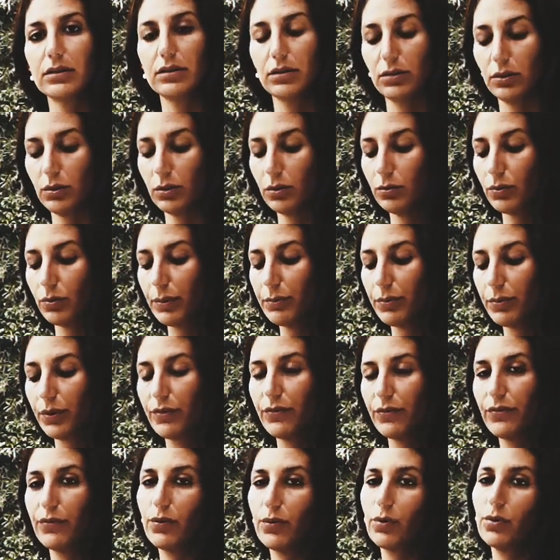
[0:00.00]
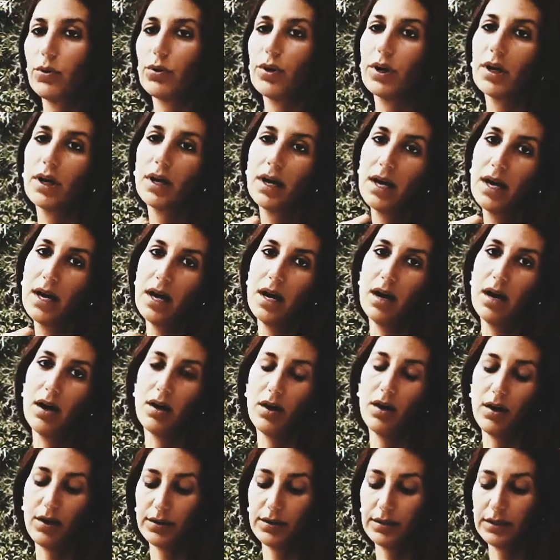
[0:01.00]
to 1.4
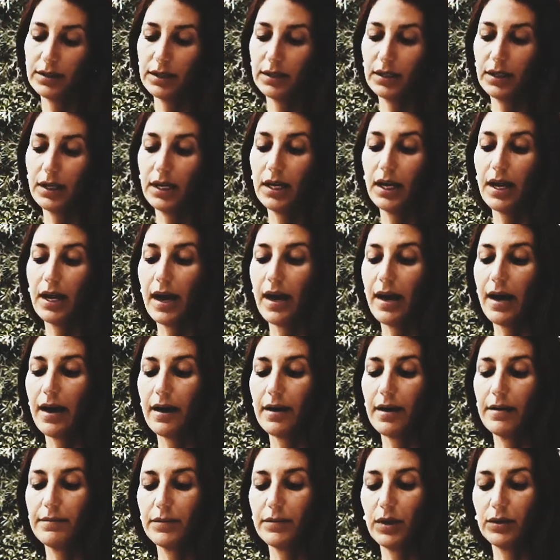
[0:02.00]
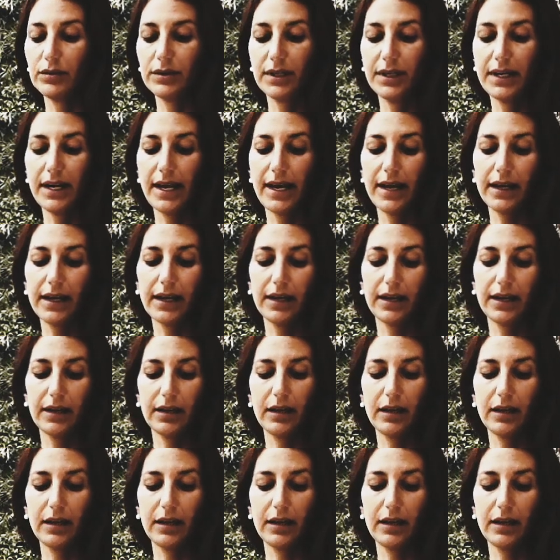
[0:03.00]
on the neck